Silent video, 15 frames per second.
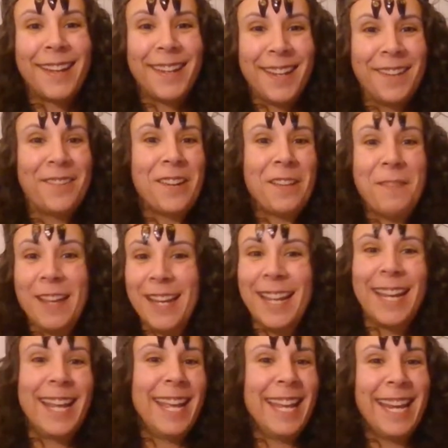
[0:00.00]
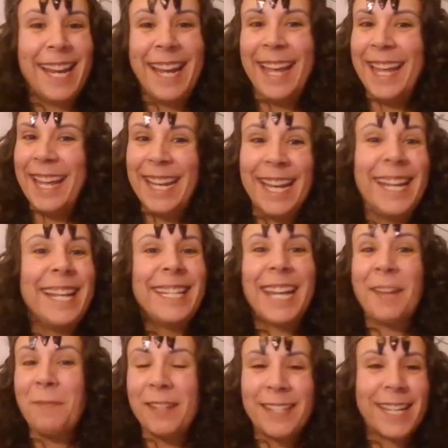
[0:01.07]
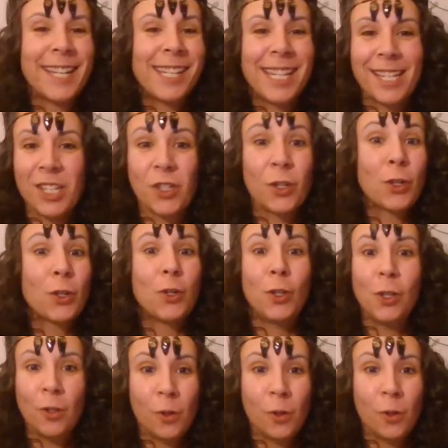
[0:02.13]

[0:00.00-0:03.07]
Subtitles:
you know what I mean? In any type of session, circle,